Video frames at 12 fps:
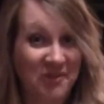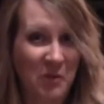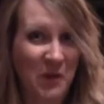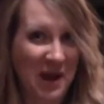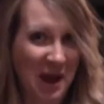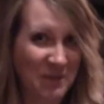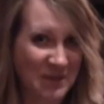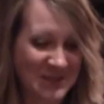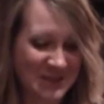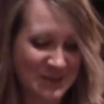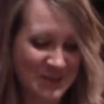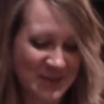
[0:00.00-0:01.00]
what happens
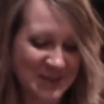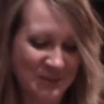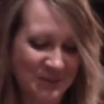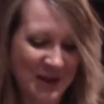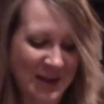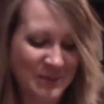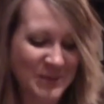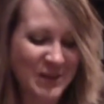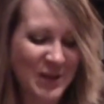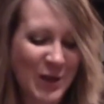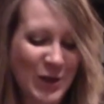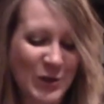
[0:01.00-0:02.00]
to me sometimes,
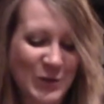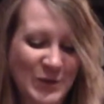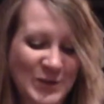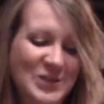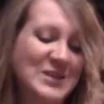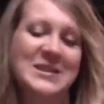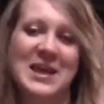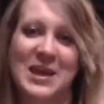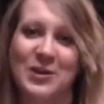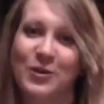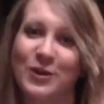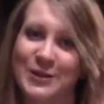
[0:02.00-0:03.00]
you can just
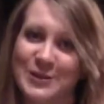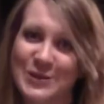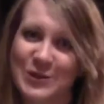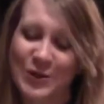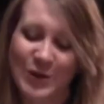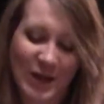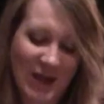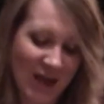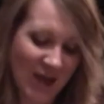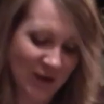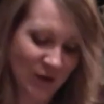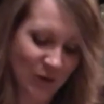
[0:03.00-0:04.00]
take your insert
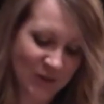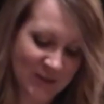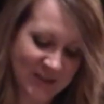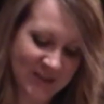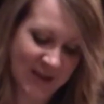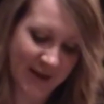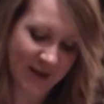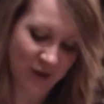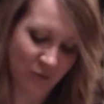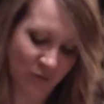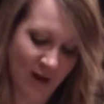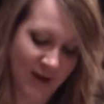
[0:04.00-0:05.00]
and you can slide it
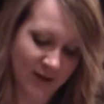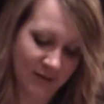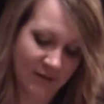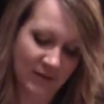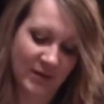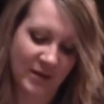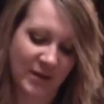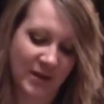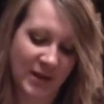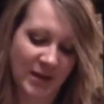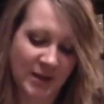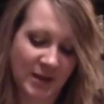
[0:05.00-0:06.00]
right
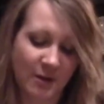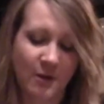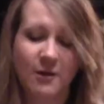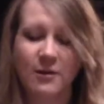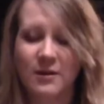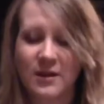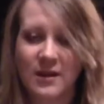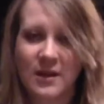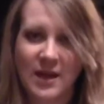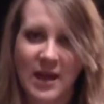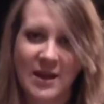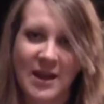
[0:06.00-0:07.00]
in here
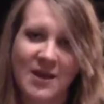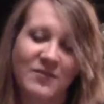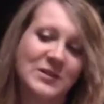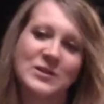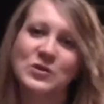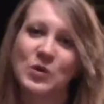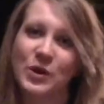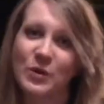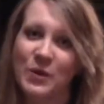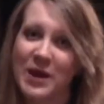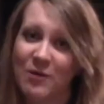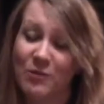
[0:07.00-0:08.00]
and have it stored
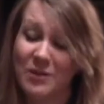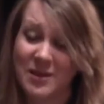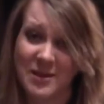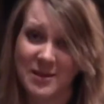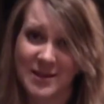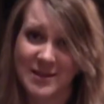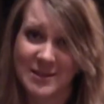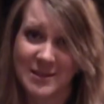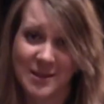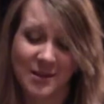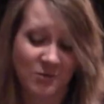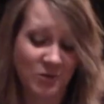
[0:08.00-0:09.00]
away really
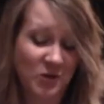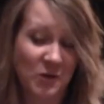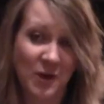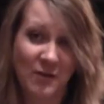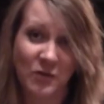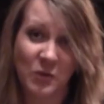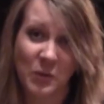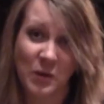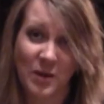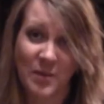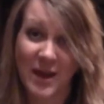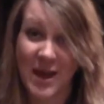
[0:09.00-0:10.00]
nicely. You don't have to
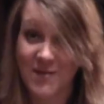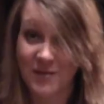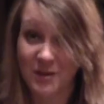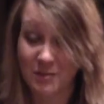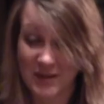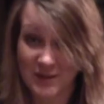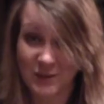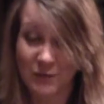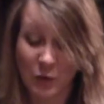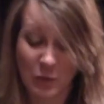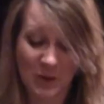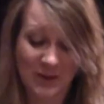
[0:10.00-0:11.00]
worry about having a mess of
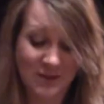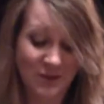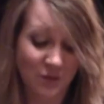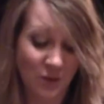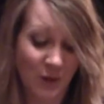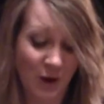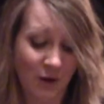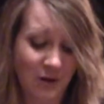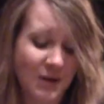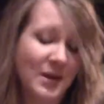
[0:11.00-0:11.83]
coupons everywhere.